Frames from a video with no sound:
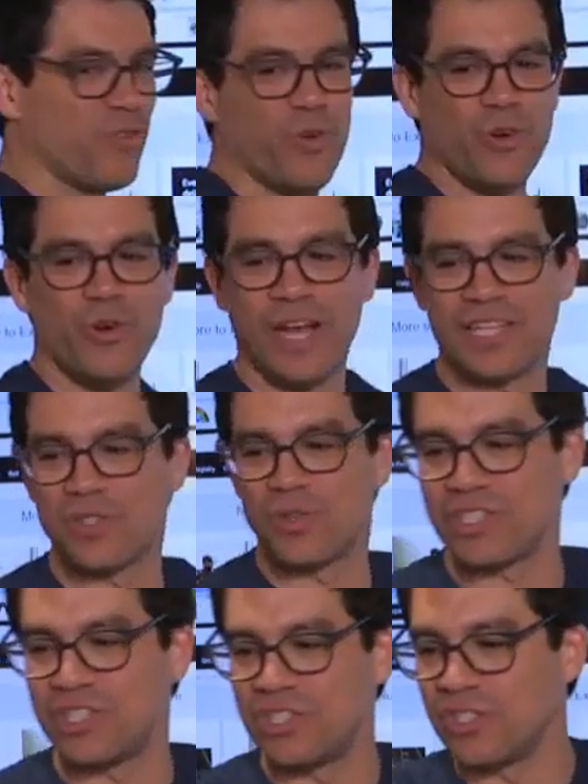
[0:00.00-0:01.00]
Well, who has
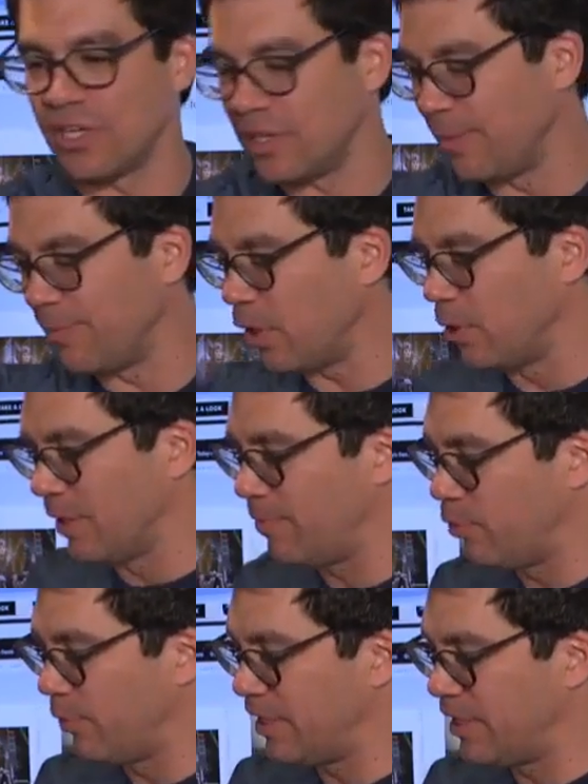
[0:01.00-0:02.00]
questions? Uh, let me. Oh, let
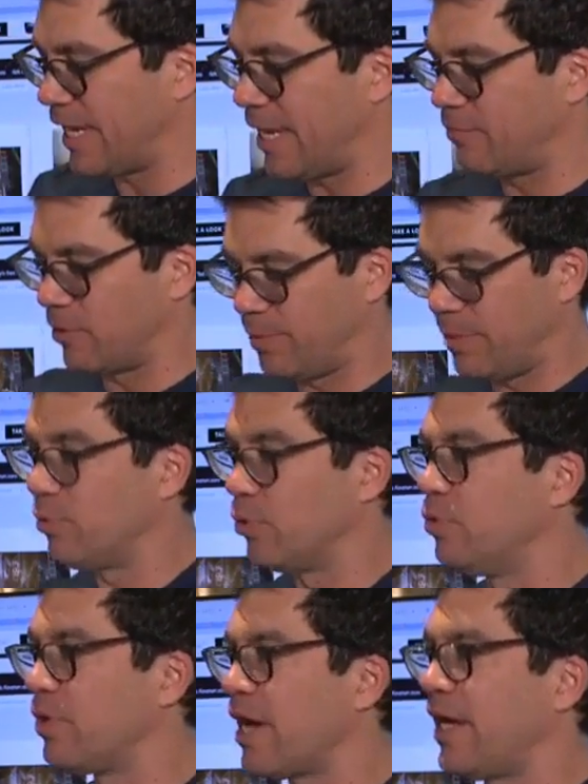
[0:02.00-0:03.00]
me read the names of
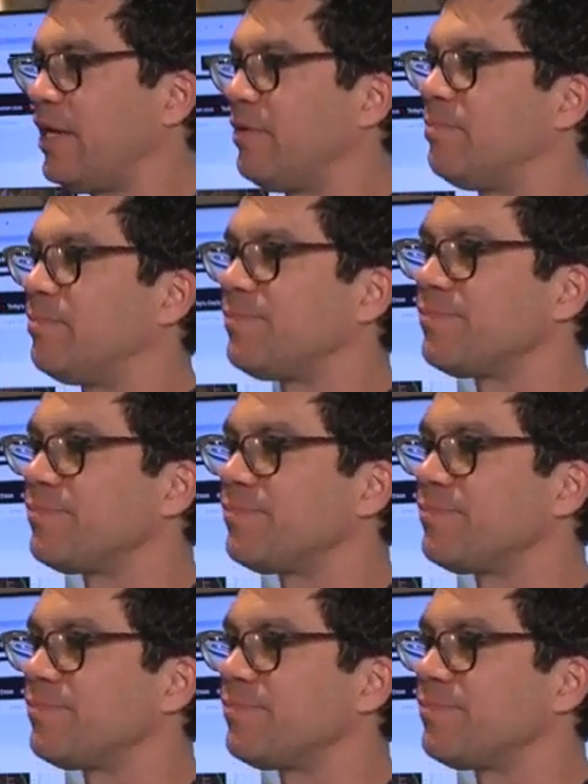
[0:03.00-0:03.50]
people who got in.